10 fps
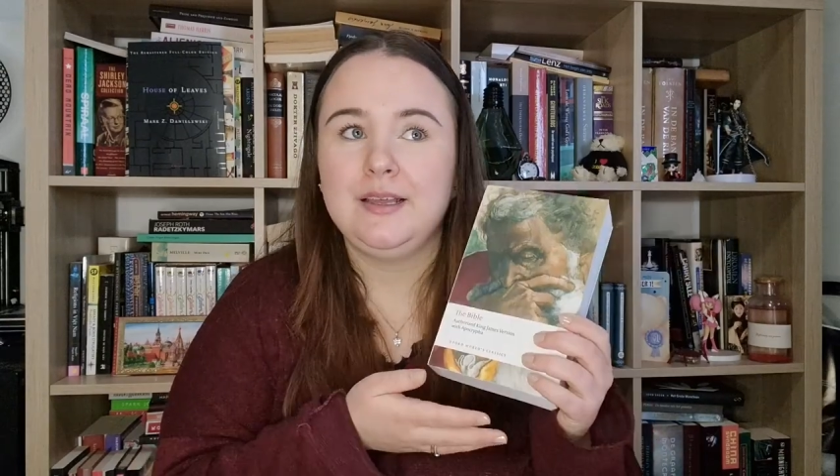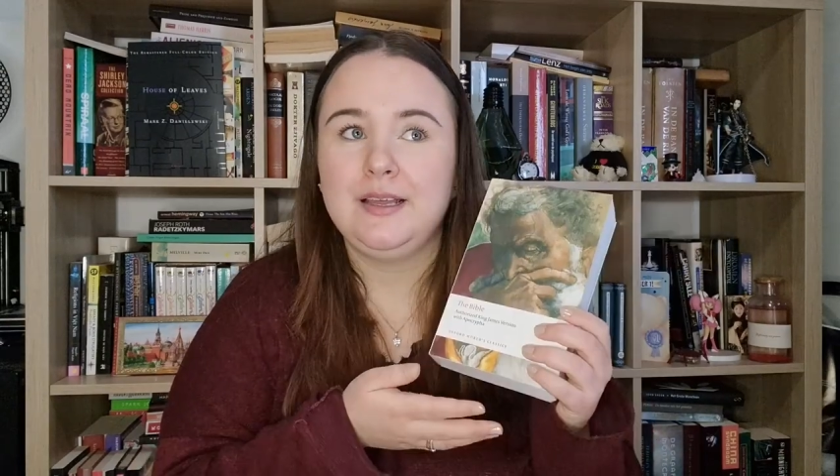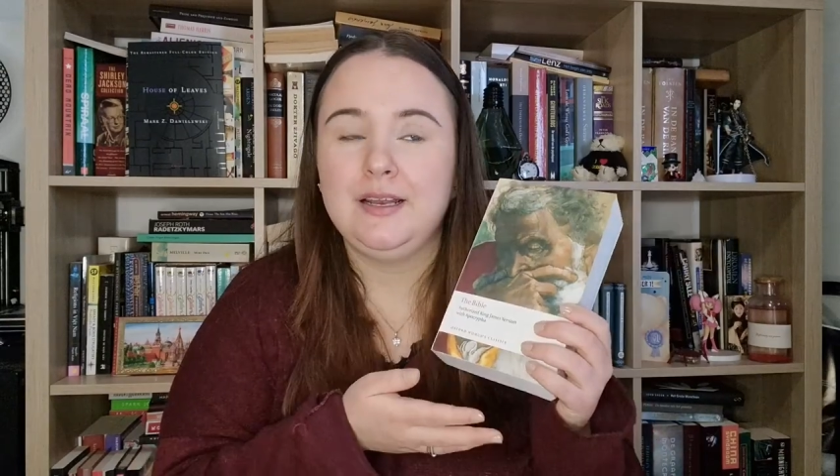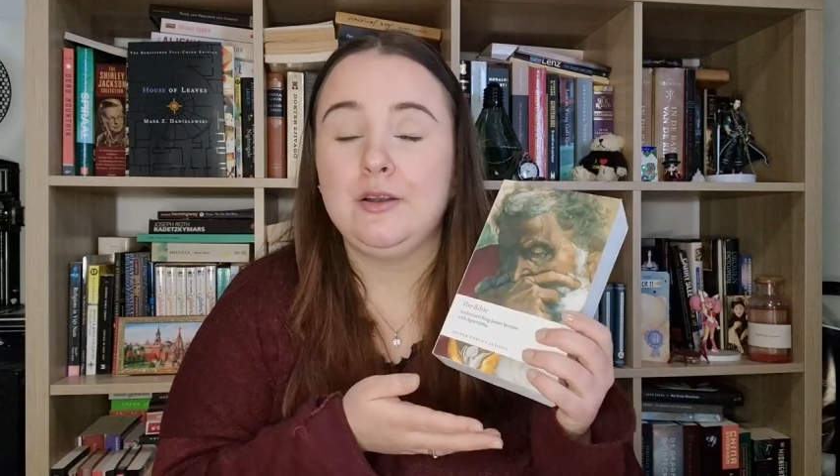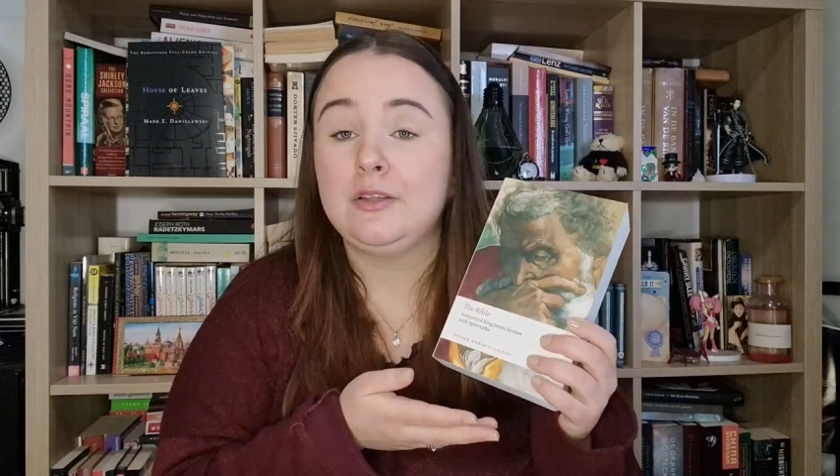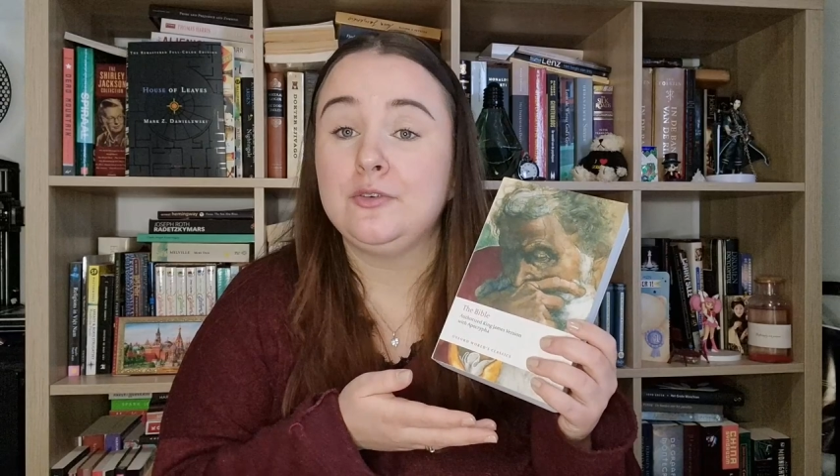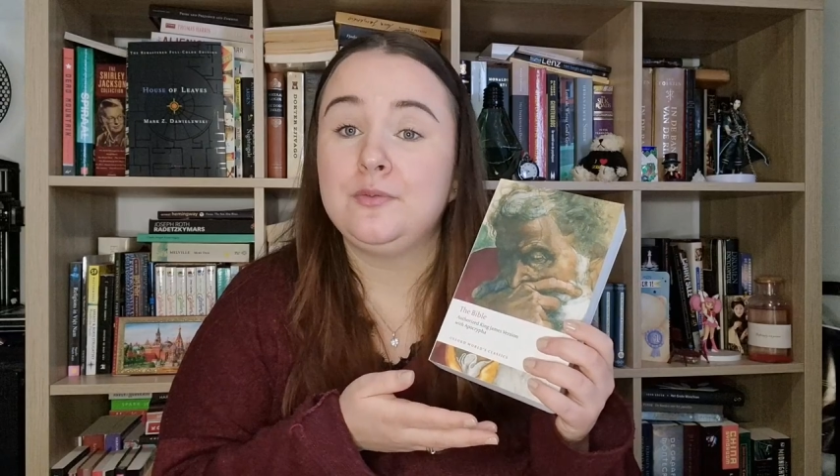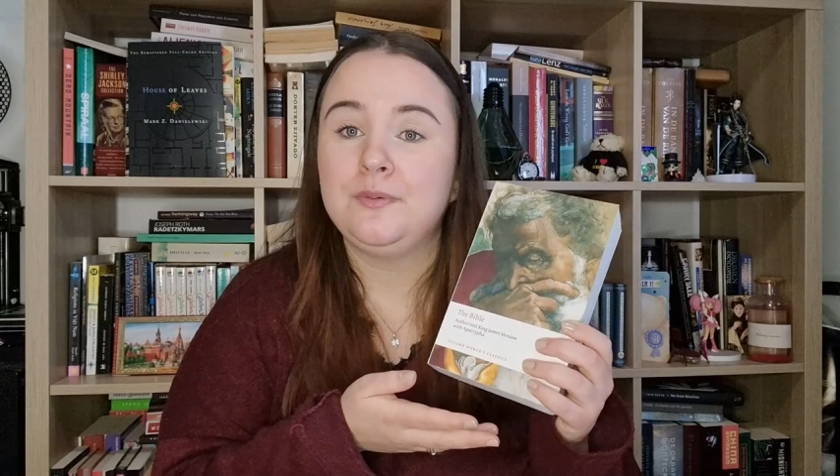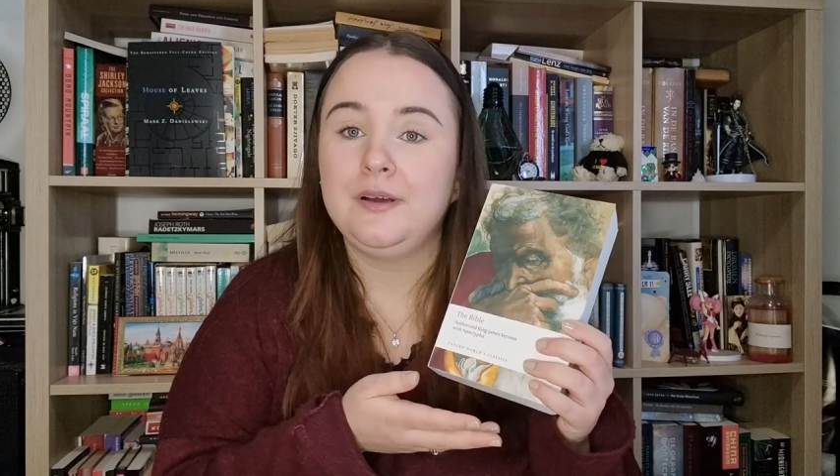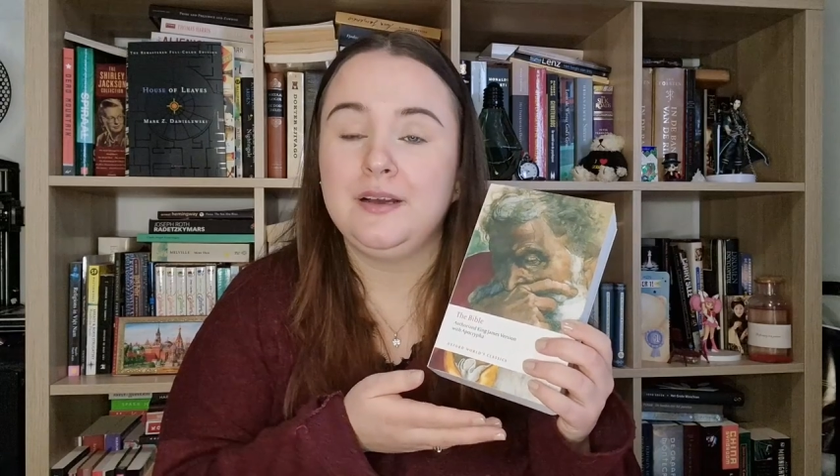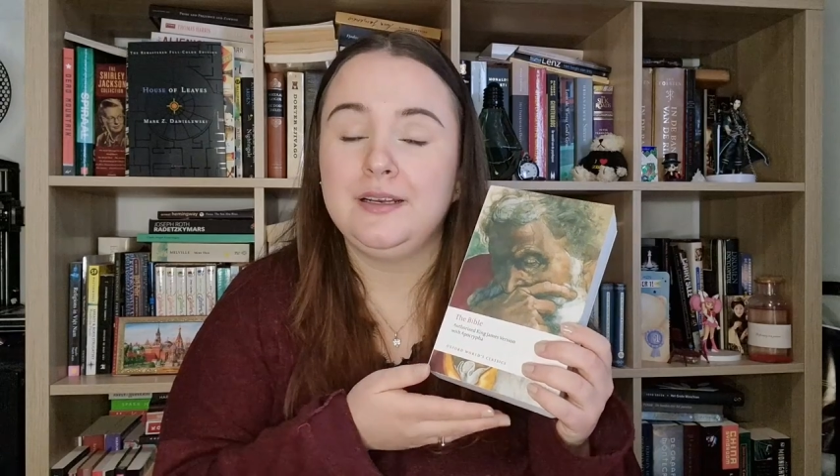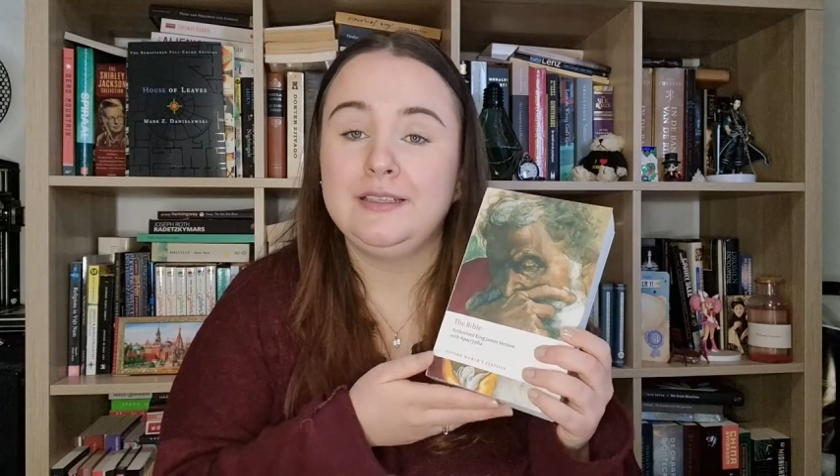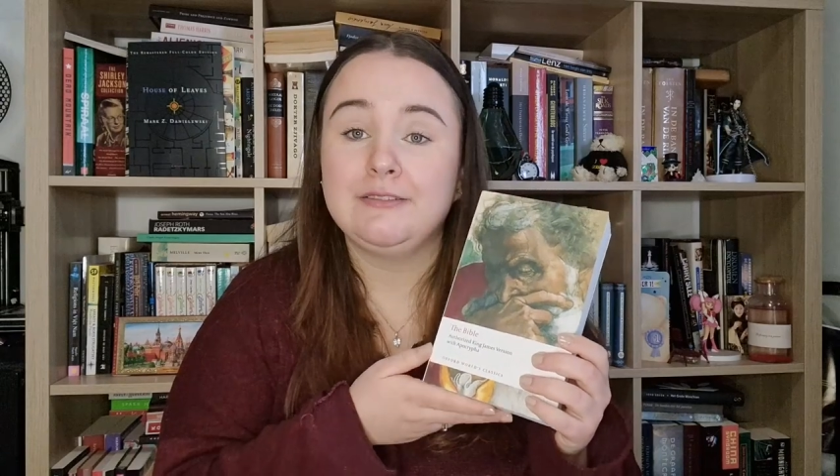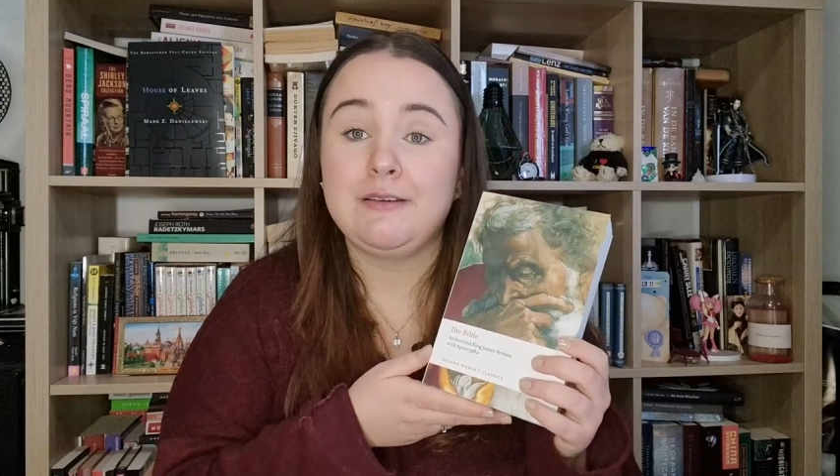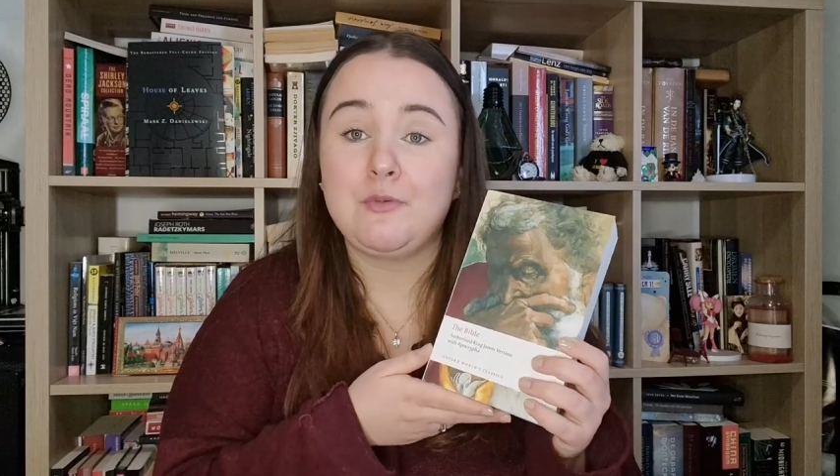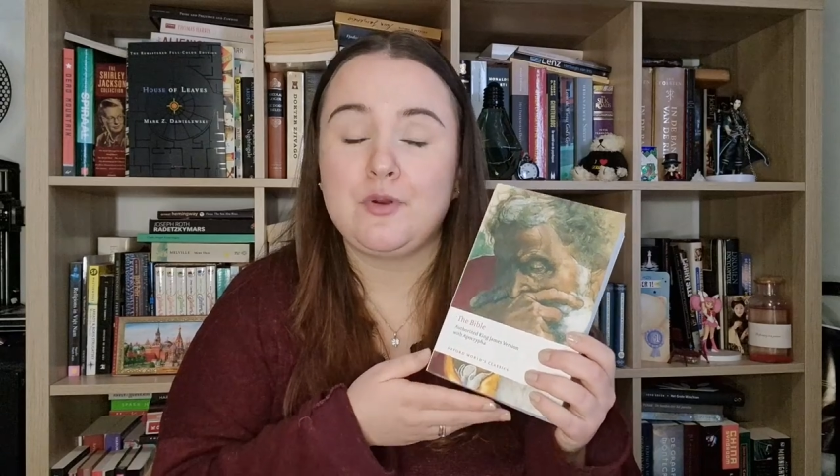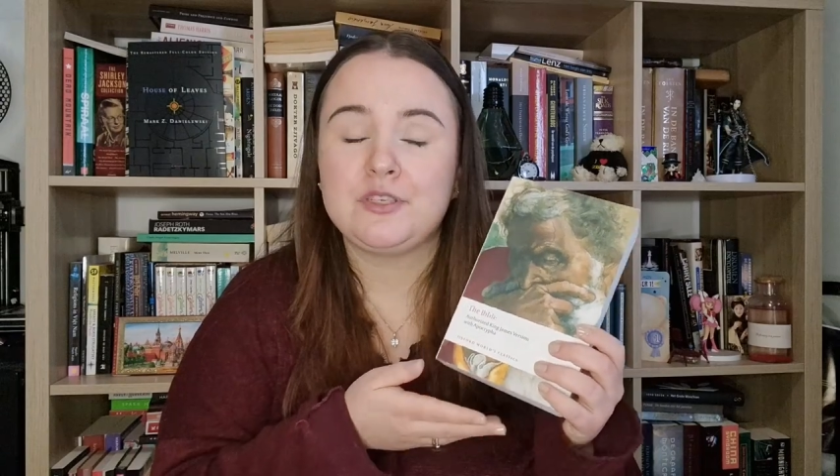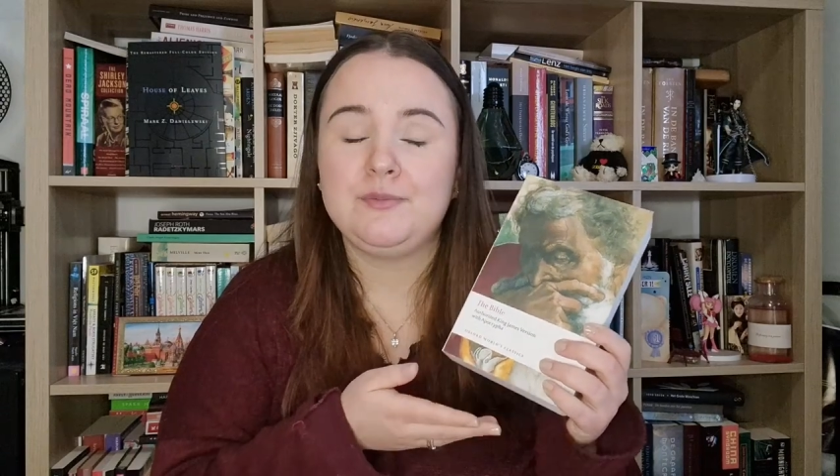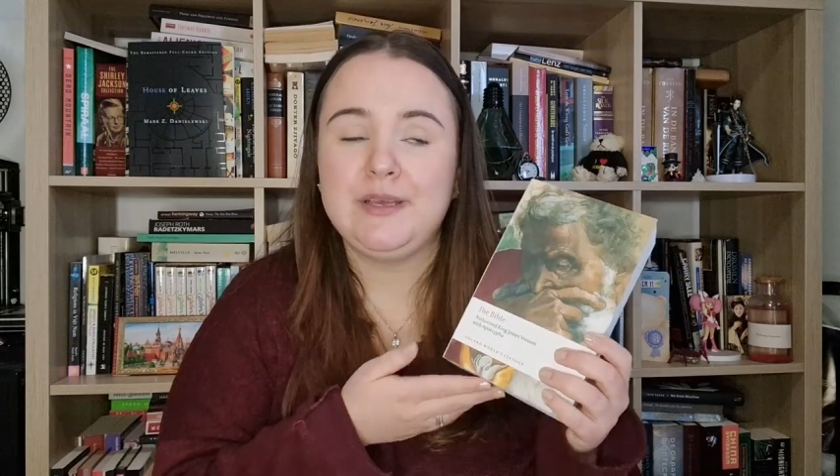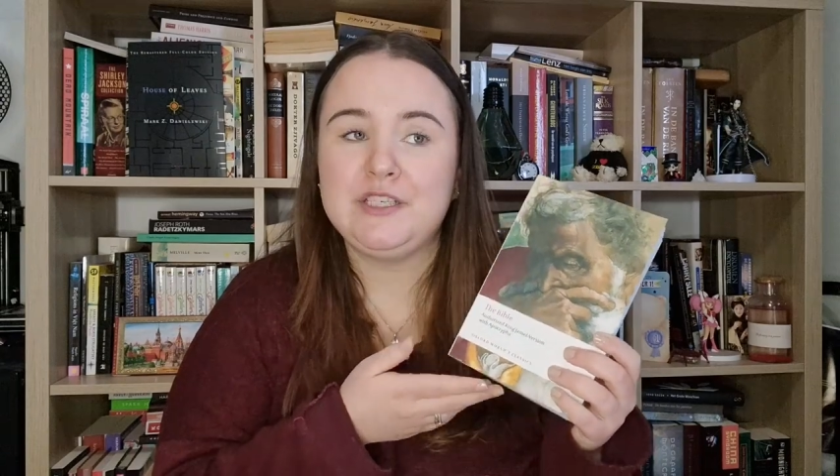and a lot of literary
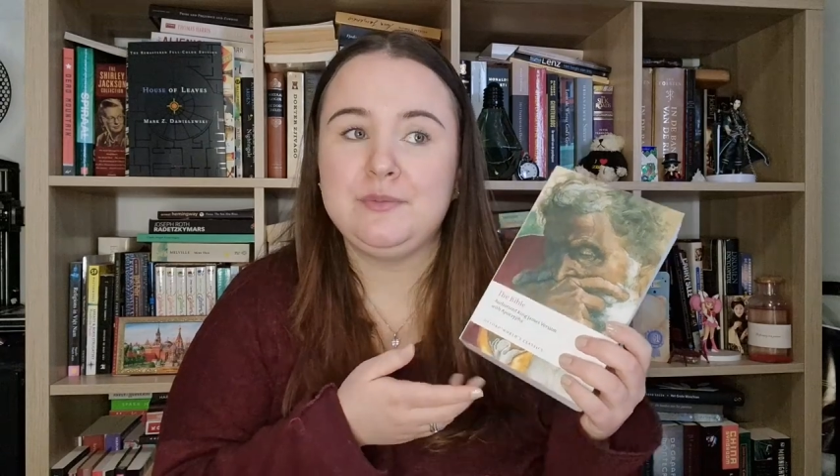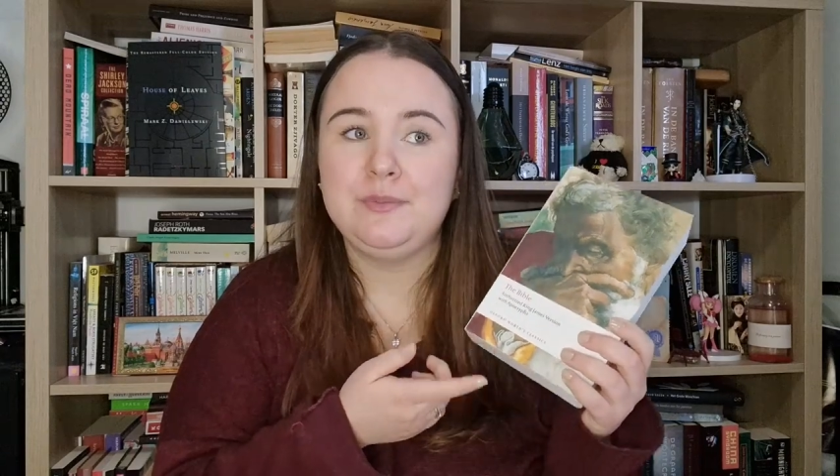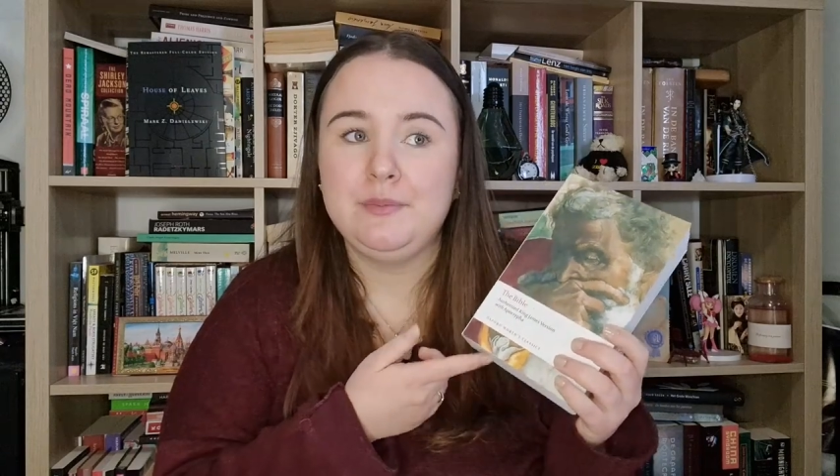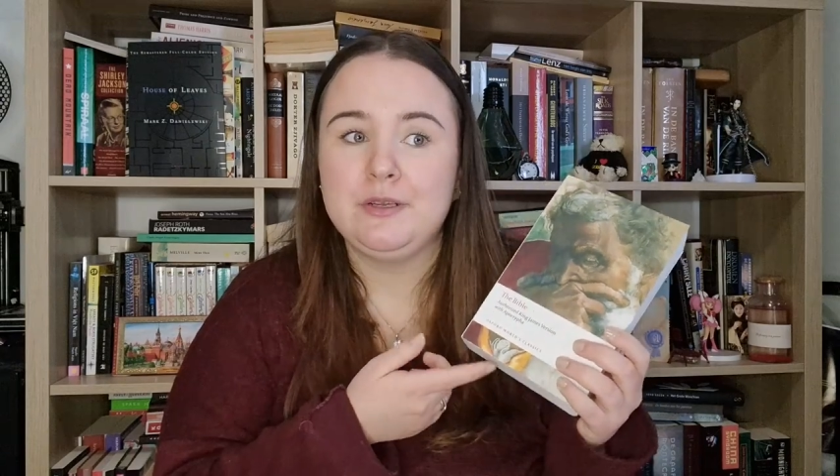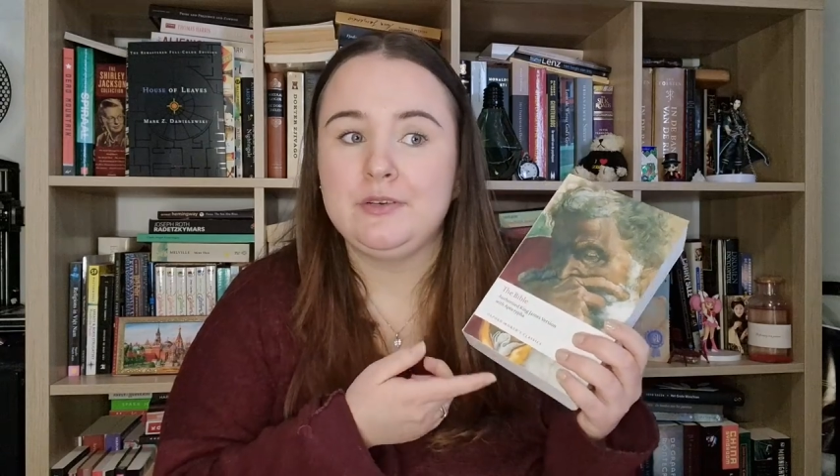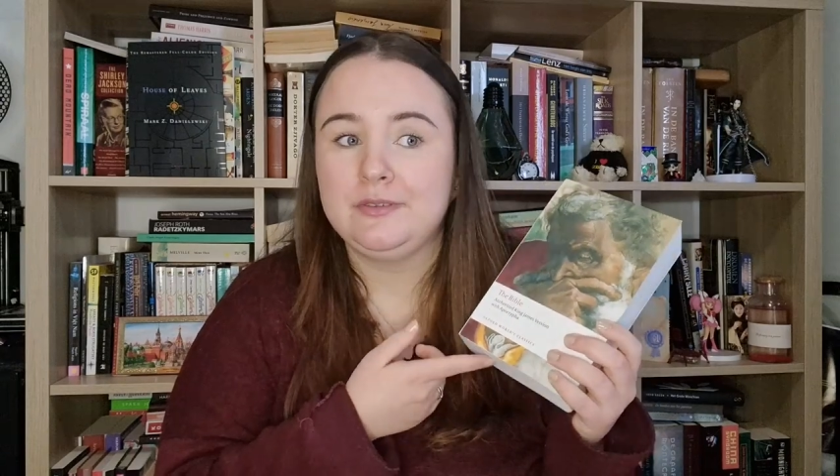works mention biblical